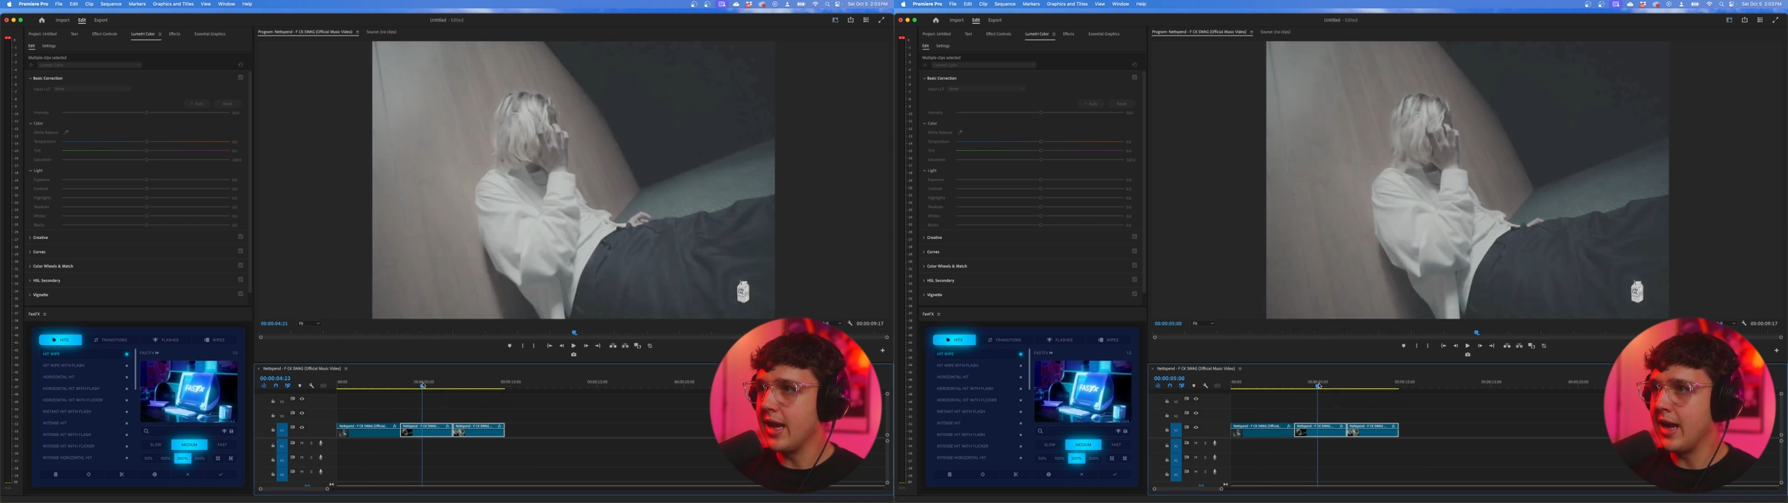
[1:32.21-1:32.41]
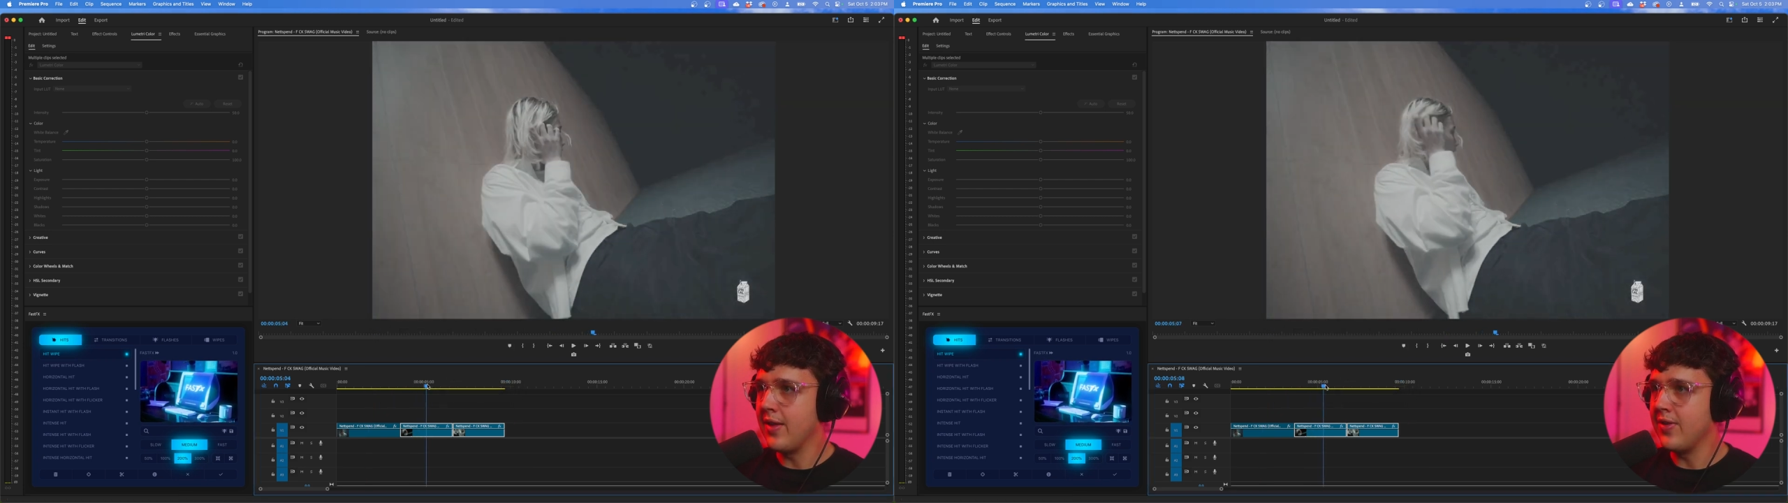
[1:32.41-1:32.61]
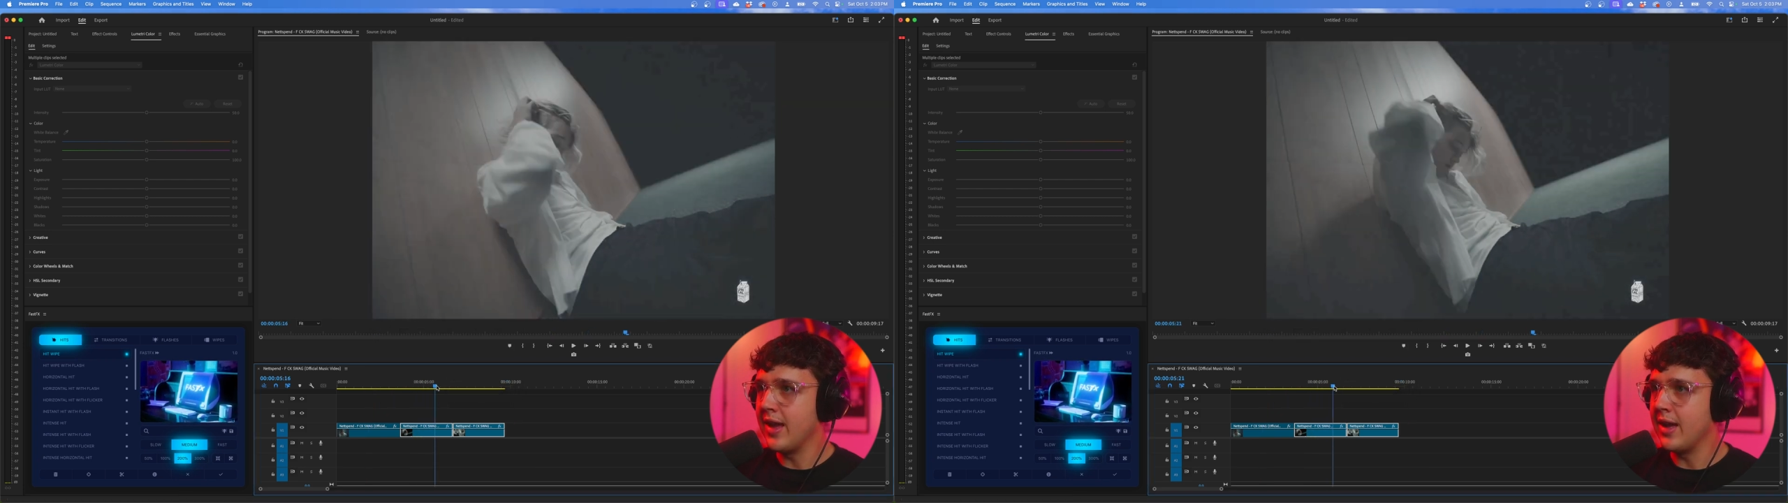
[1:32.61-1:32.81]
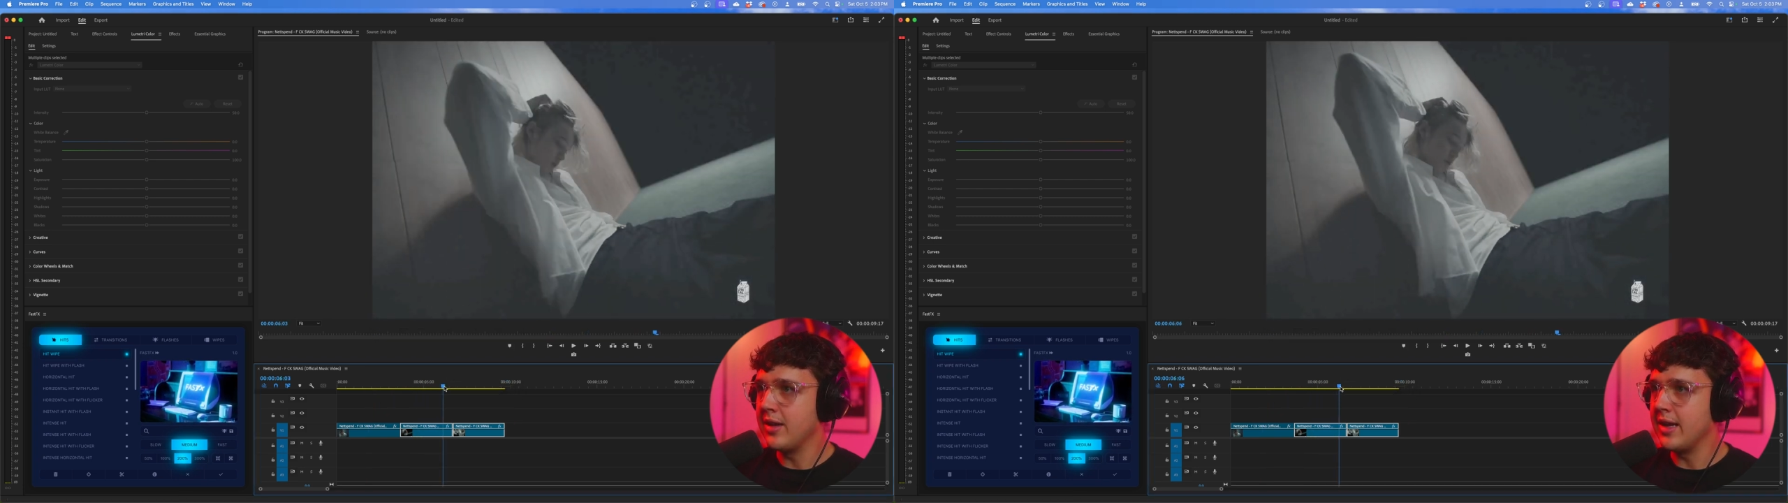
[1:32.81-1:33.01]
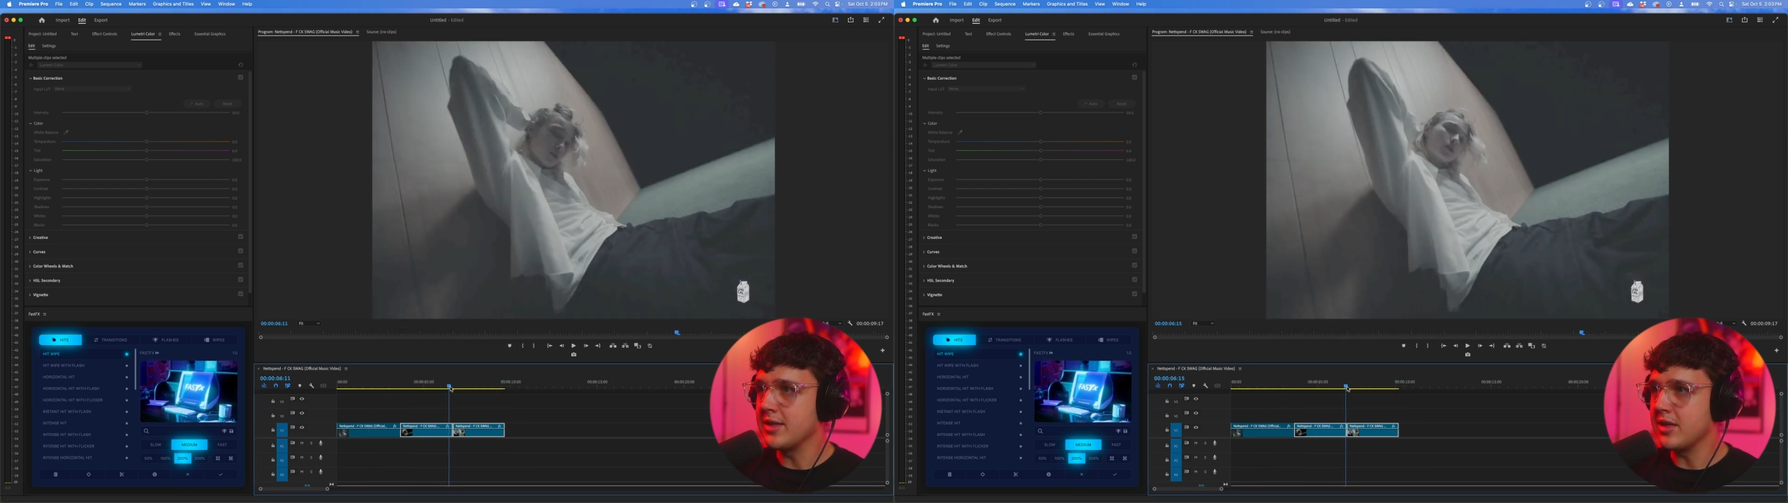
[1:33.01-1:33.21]
And
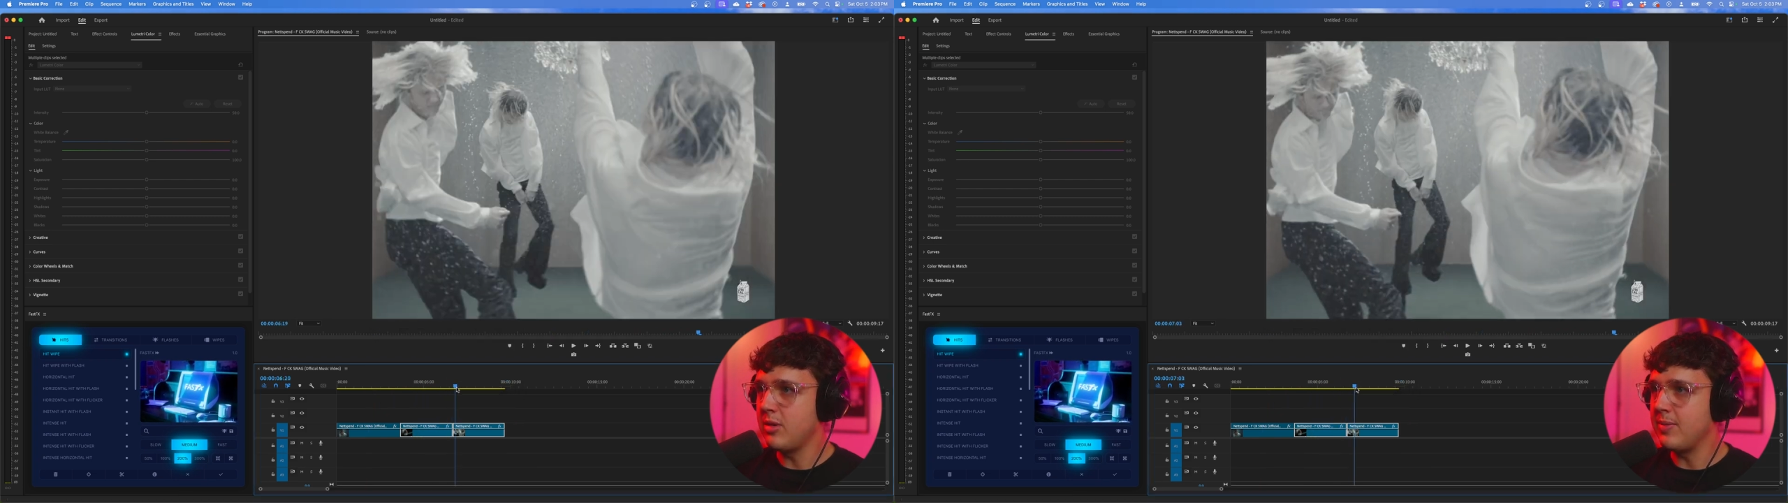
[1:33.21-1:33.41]
then it's gonna be